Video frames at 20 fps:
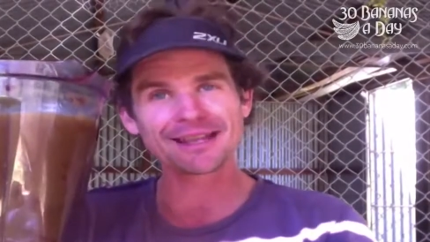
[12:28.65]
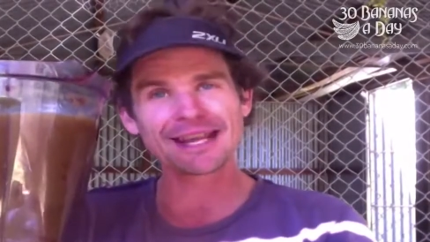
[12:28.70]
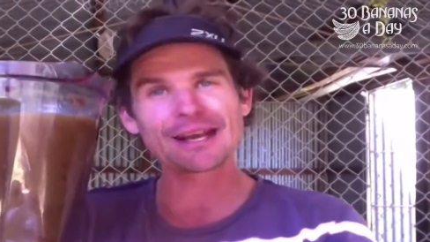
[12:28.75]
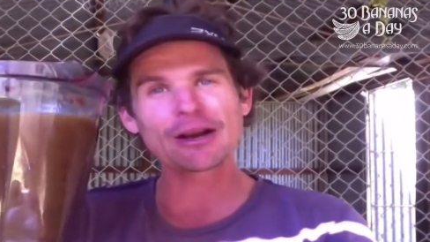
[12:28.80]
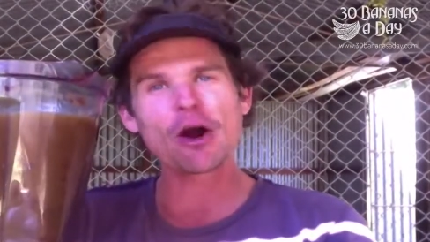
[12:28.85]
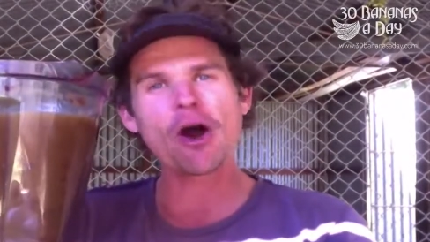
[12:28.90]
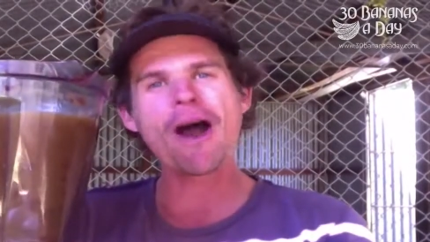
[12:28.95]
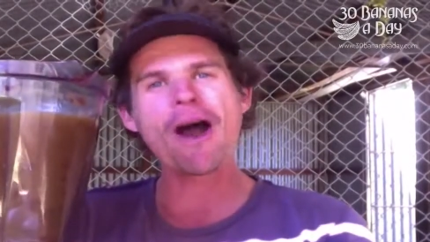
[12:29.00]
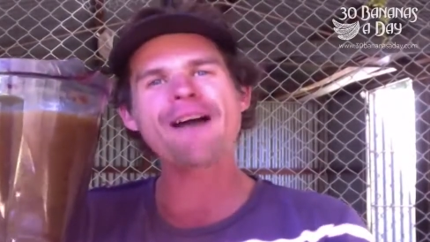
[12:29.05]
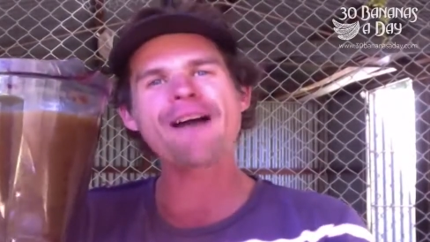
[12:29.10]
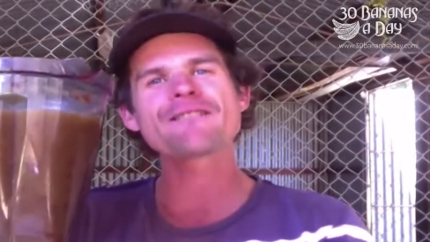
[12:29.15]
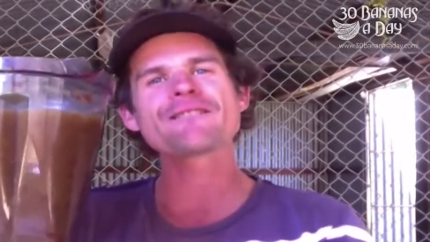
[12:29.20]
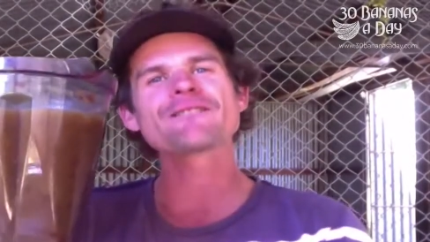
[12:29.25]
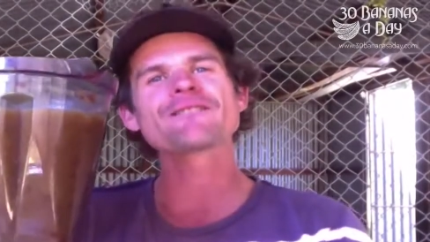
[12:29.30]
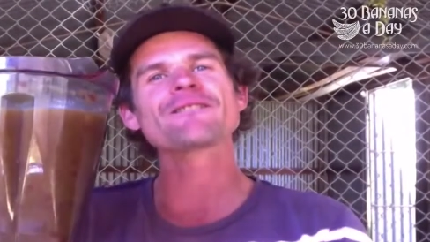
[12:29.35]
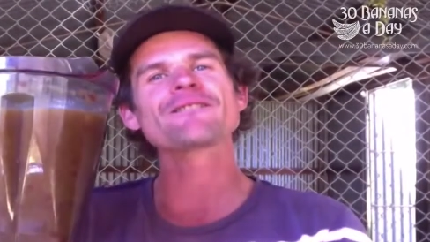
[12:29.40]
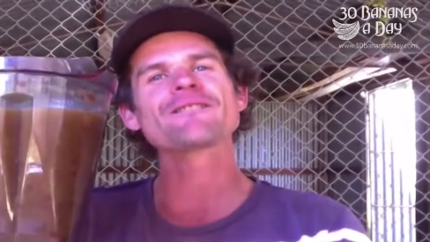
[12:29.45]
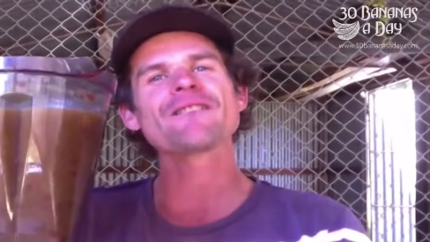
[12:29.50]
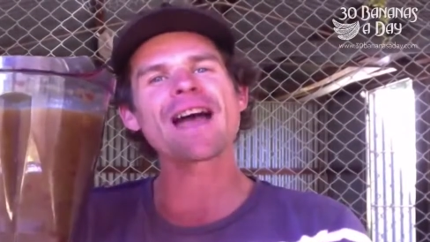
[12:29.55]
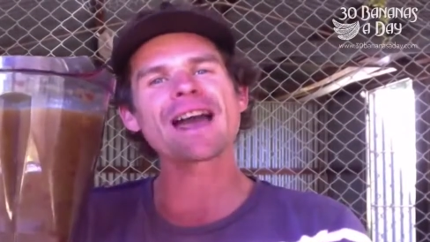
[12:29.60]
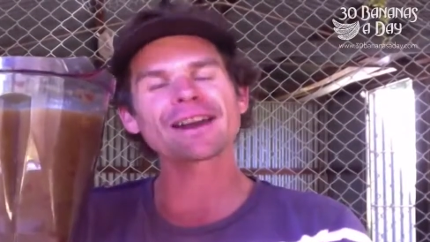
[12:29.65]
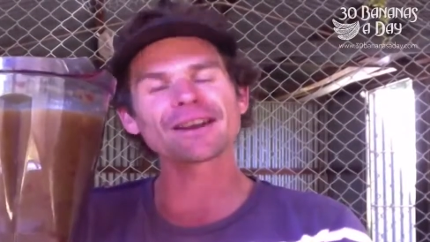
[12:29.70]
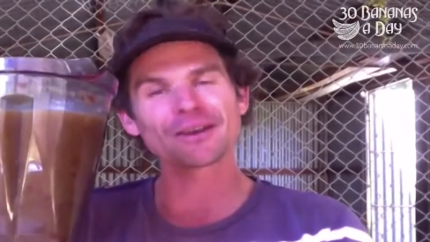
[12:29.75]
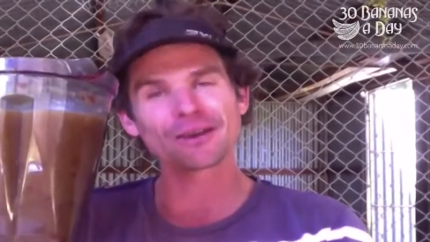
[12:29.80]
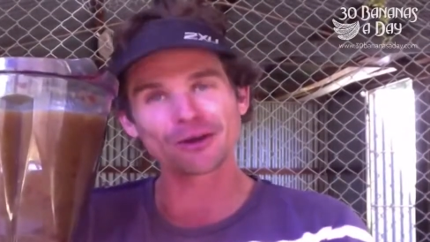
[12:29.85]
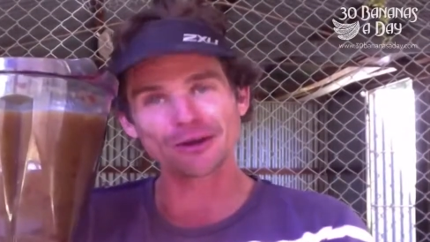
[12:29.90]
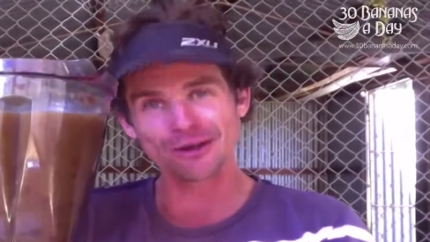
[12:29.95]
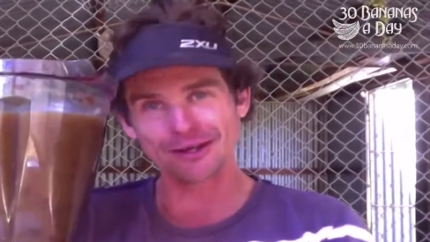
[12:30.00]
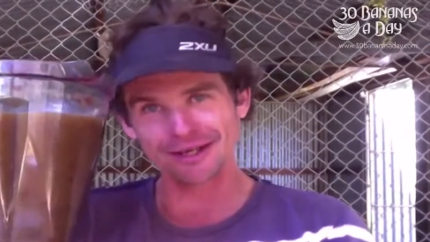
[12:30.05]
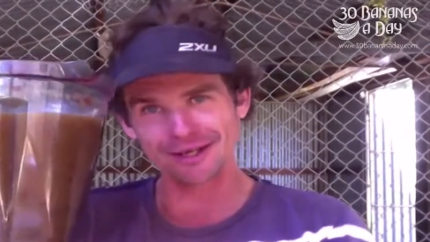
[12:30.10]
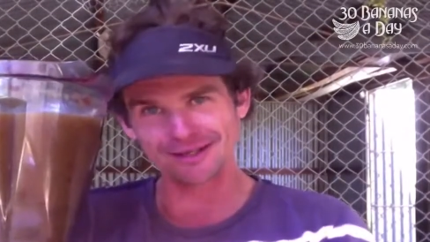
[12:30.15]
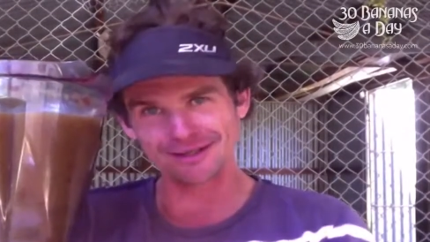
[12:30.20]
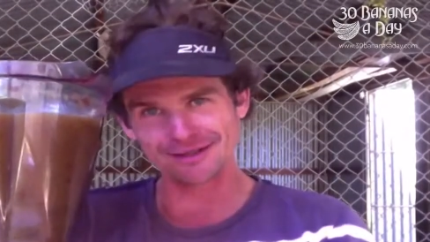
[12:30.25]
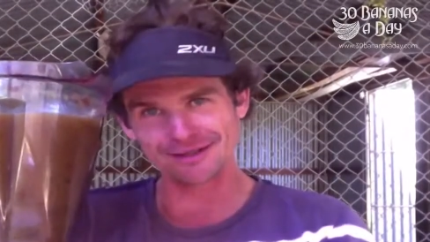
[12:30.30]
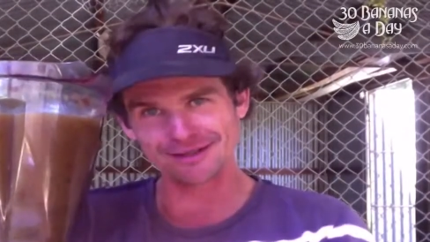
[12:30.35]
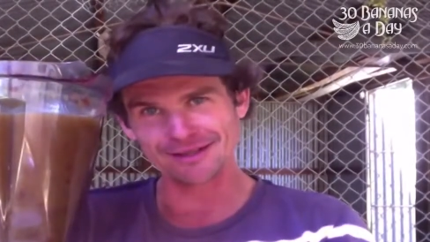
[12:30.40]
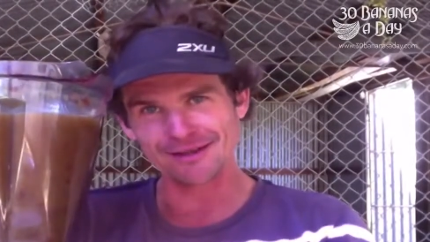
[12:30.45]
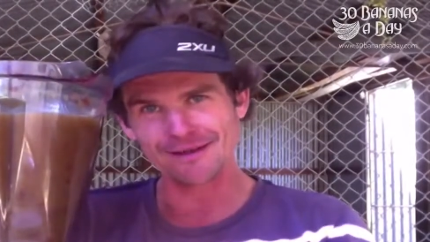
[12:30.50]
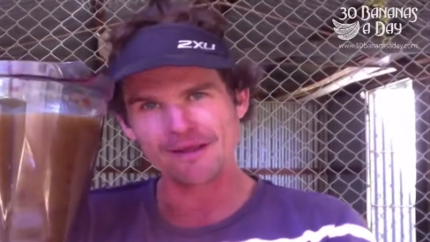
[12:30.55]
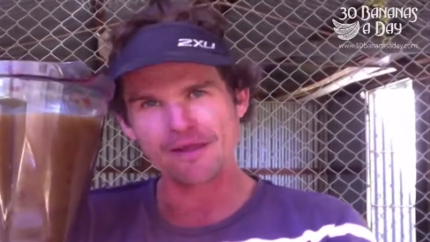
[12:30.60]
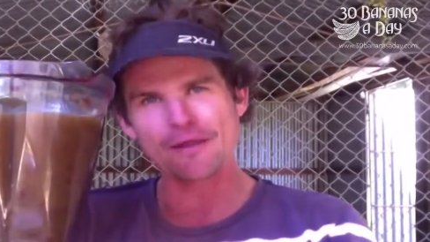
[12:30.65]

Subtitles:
They eat a high fat diet.